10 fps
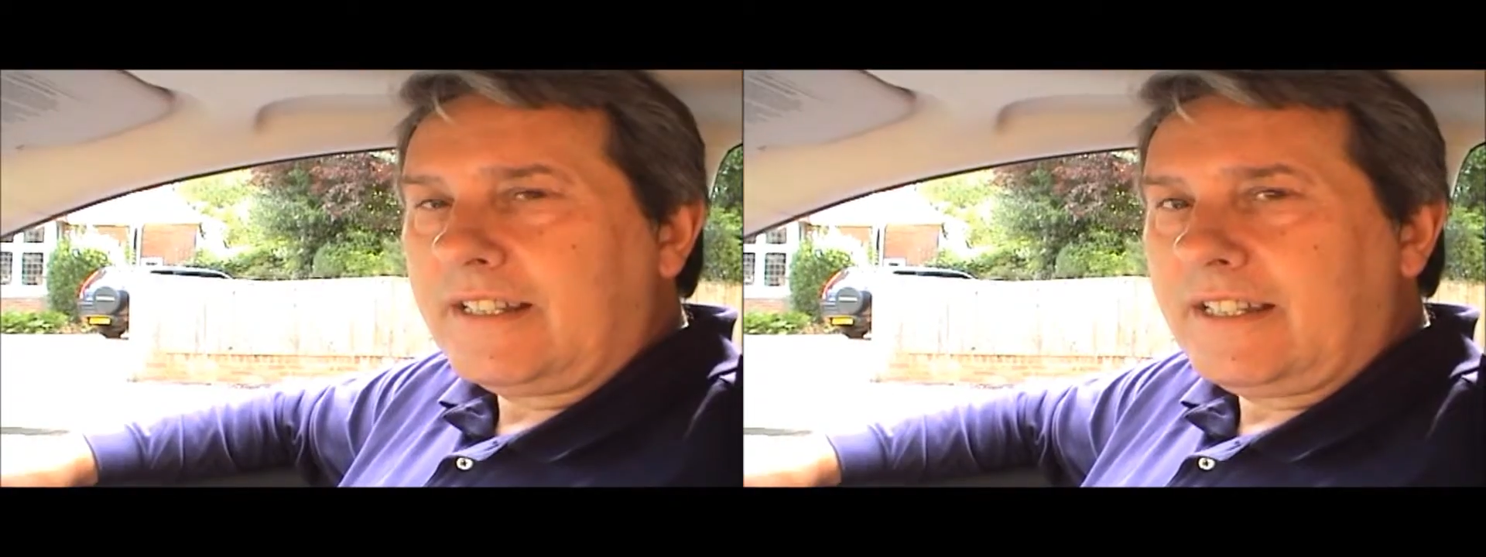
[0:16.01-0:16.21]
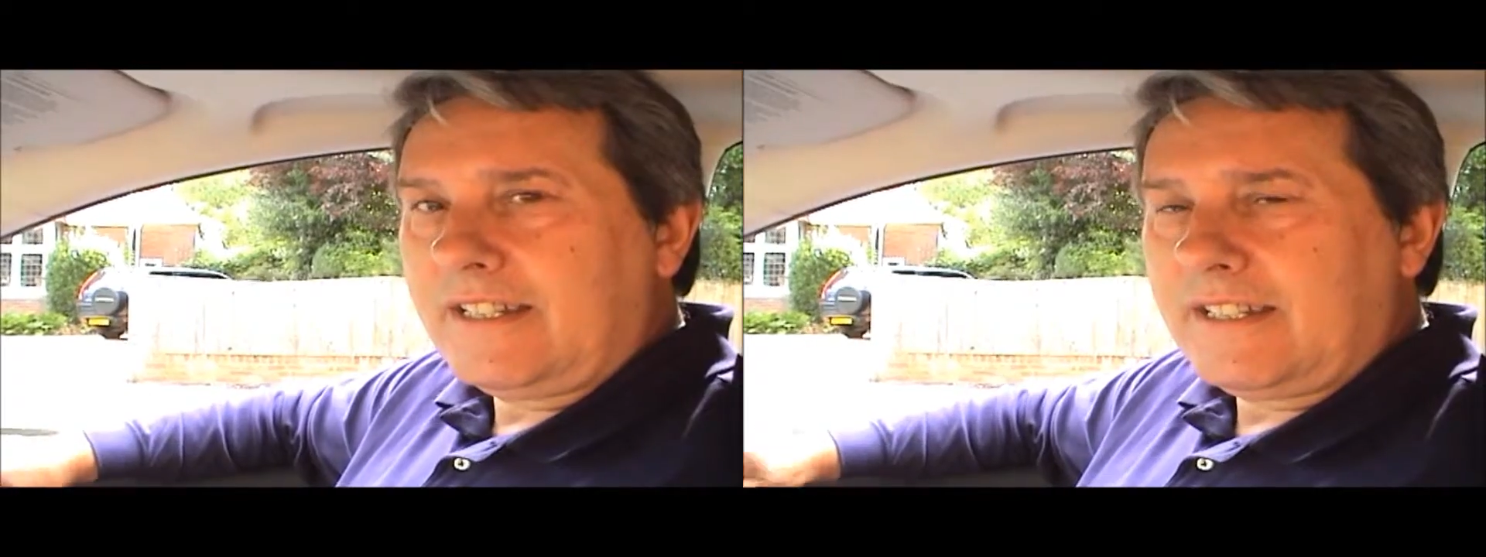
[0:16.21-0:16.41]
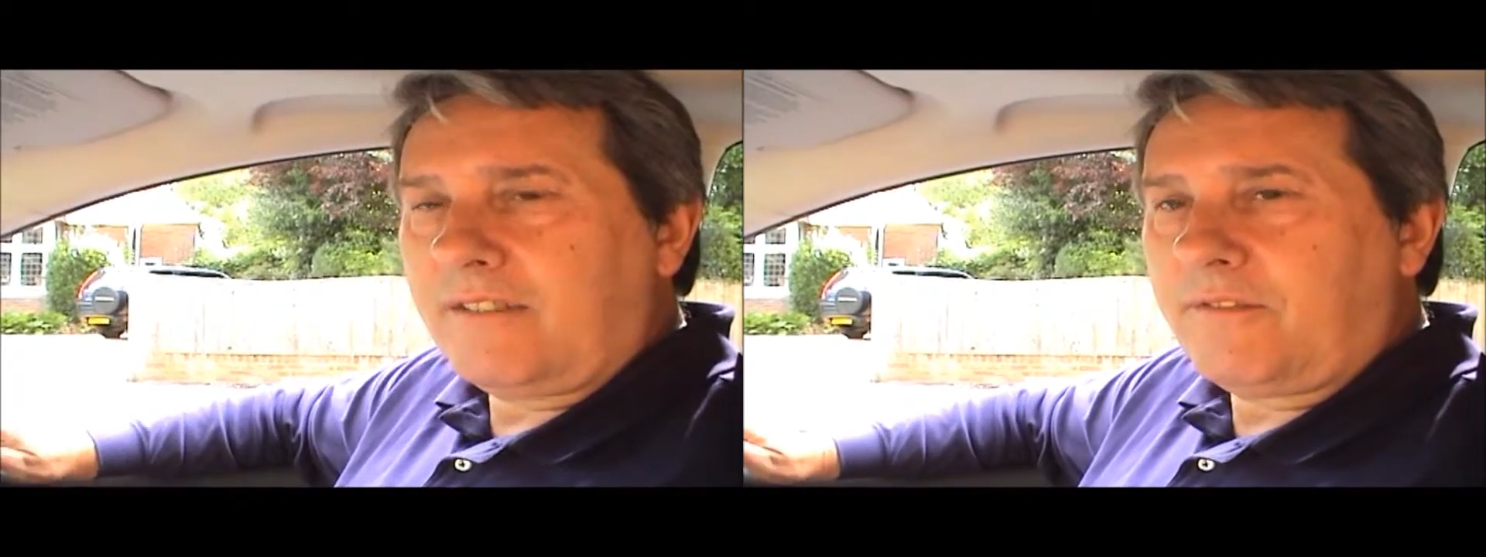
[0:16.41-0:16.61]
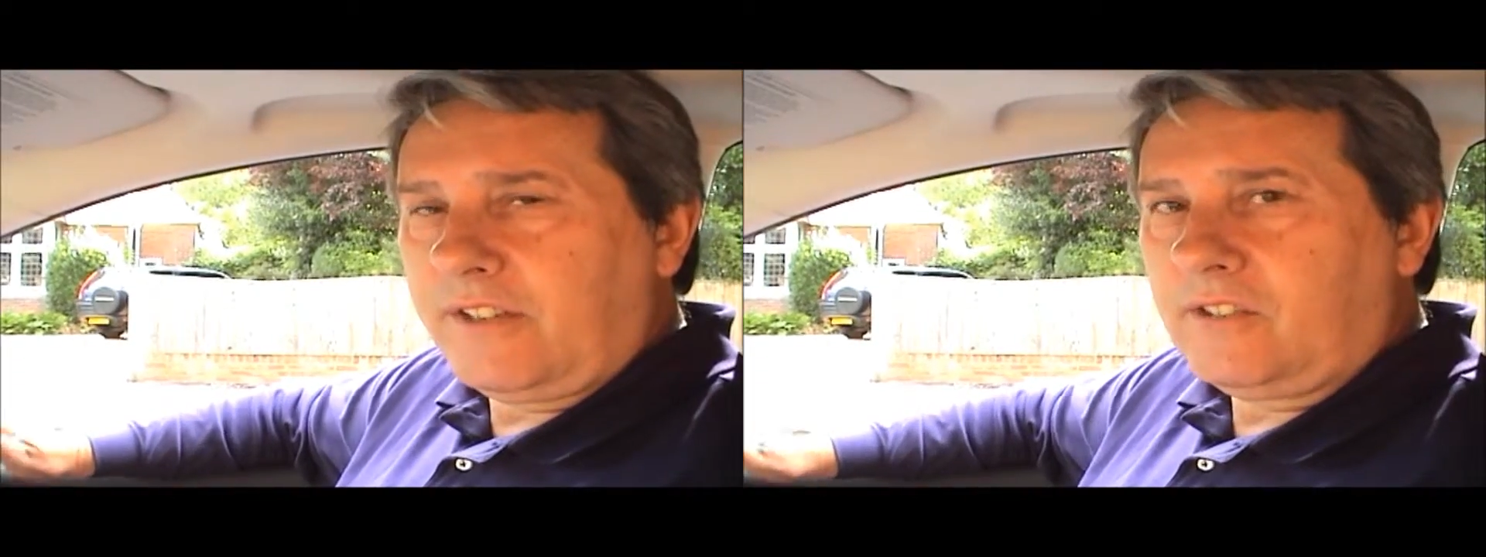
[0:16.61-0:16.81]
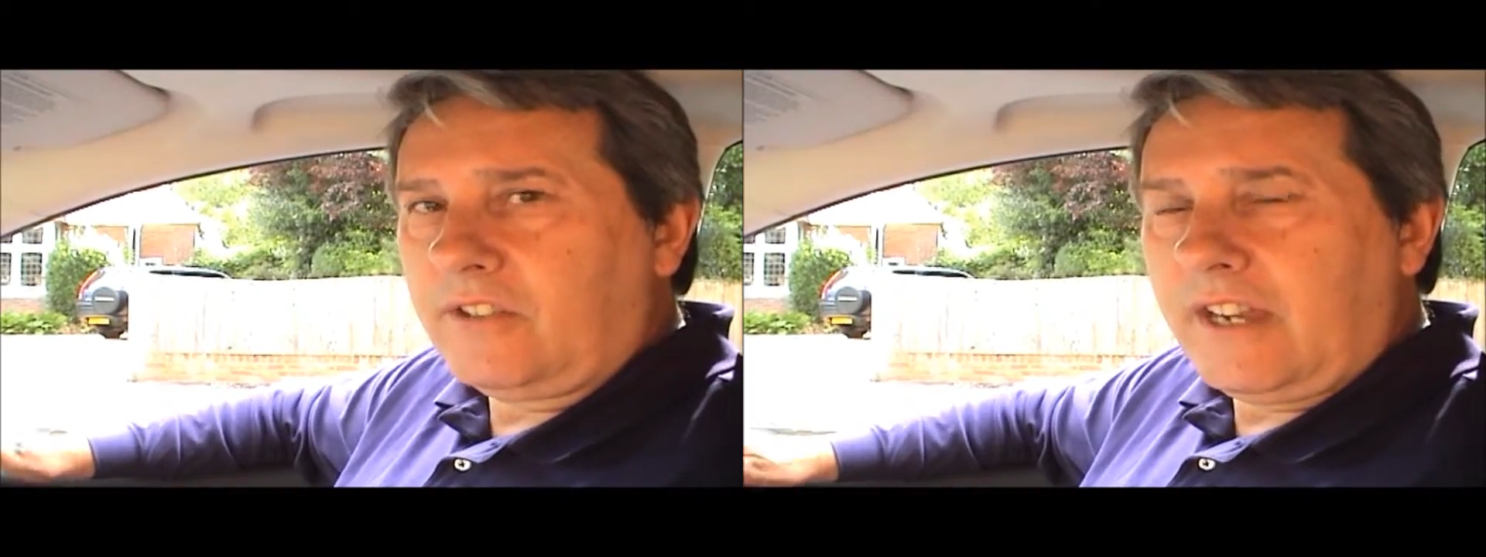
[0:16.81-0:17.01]
I'd like to
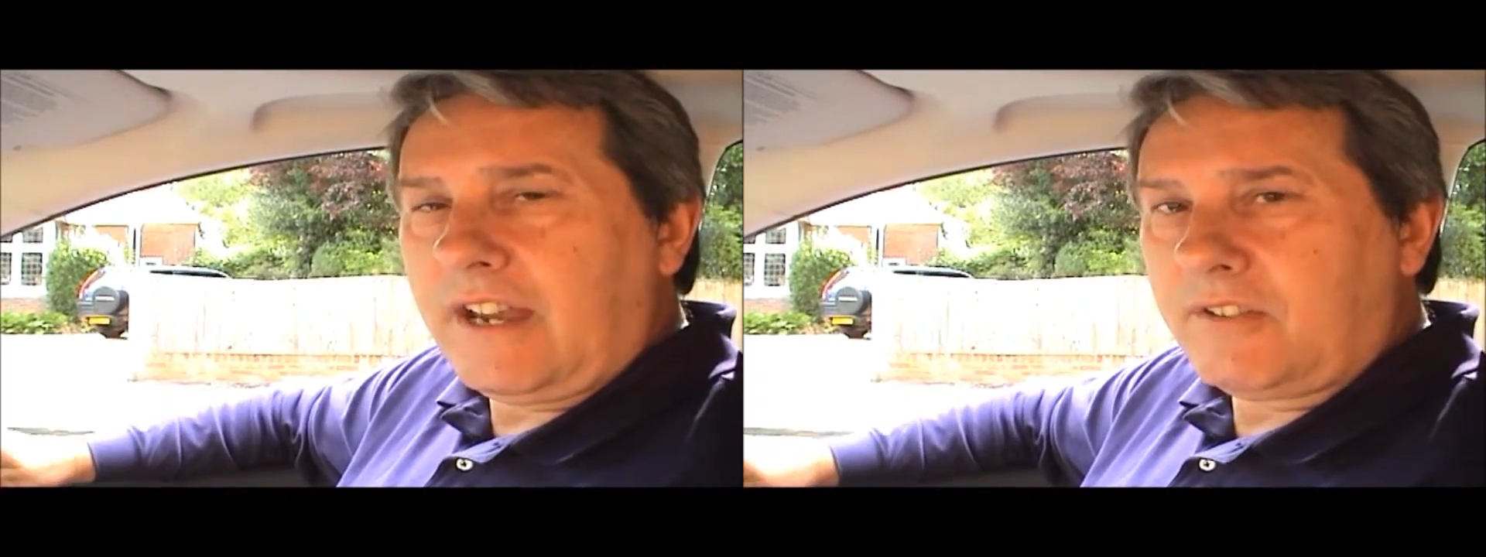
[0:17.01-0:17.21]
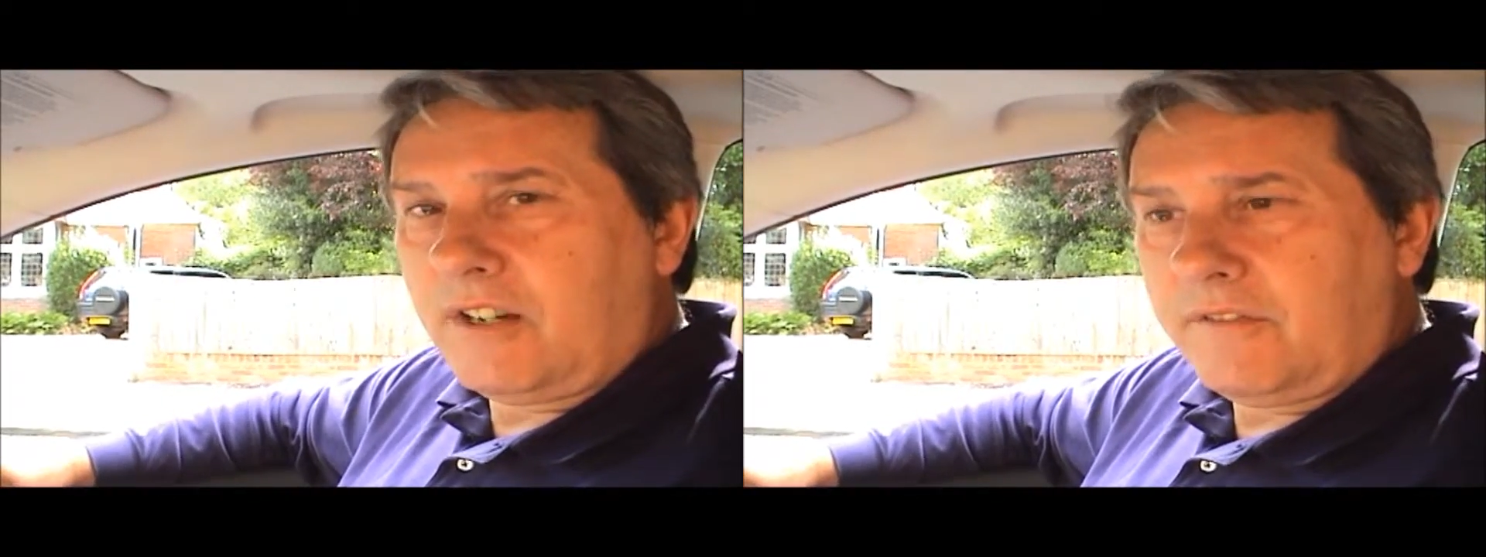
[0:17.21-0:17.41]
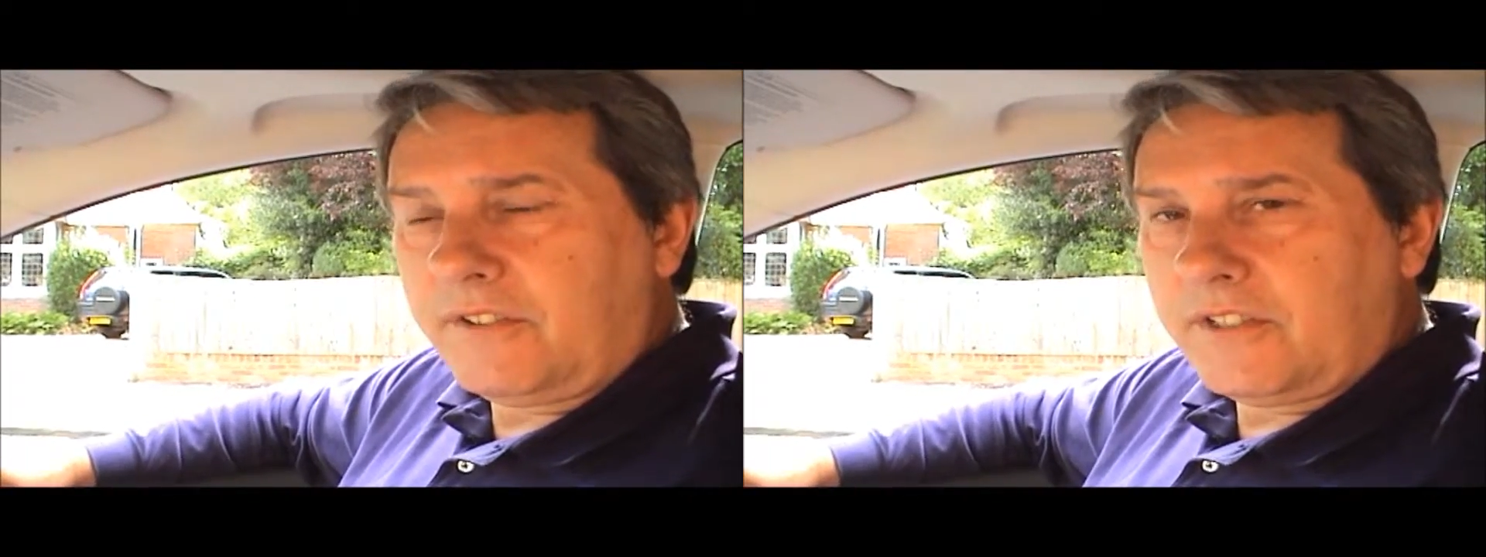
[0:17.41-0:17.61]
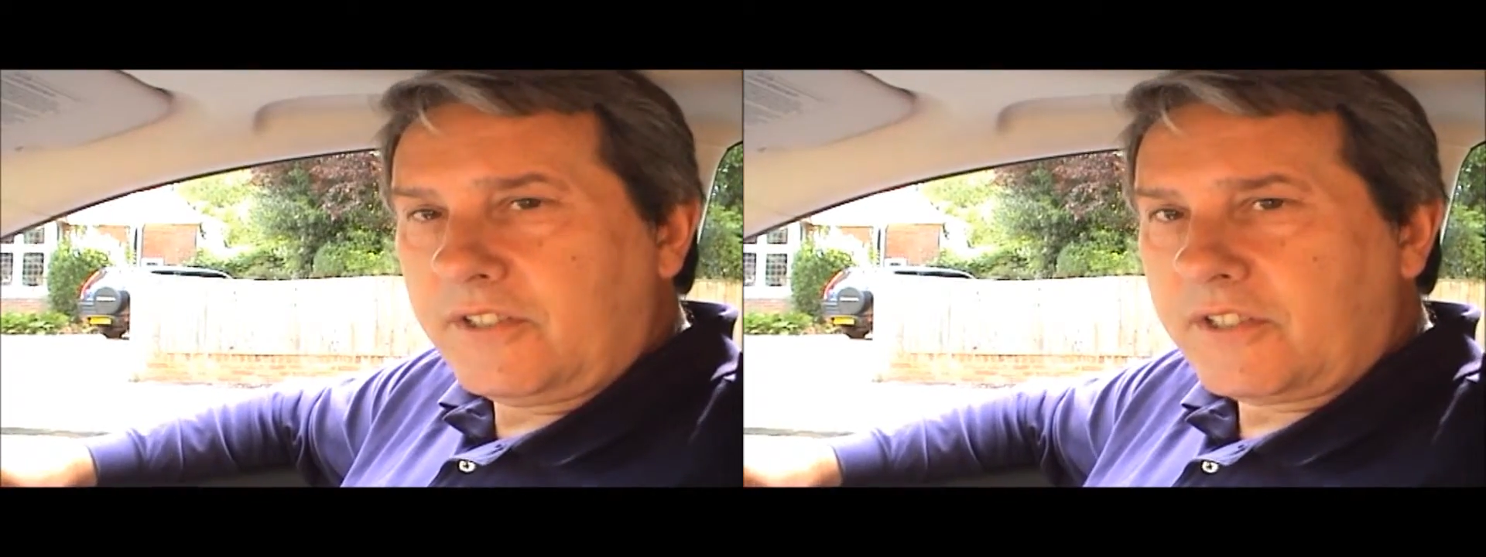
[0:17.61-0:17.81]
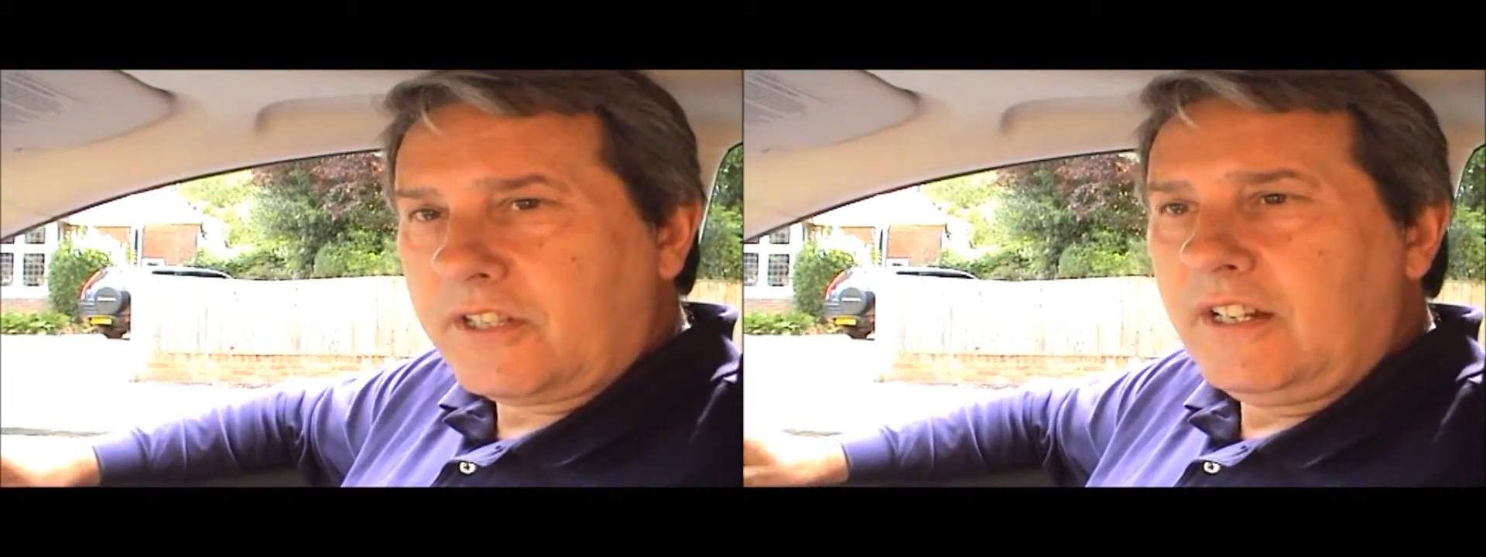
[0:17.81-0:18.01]
feel that you have
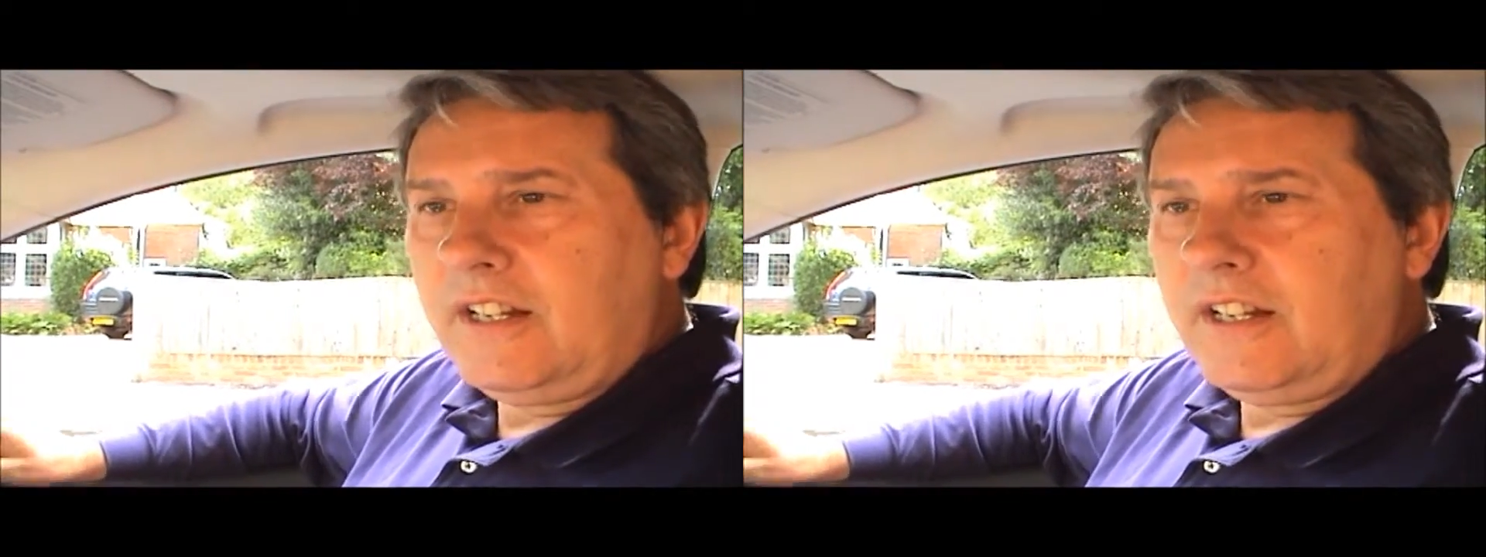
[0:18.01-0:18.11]
confidence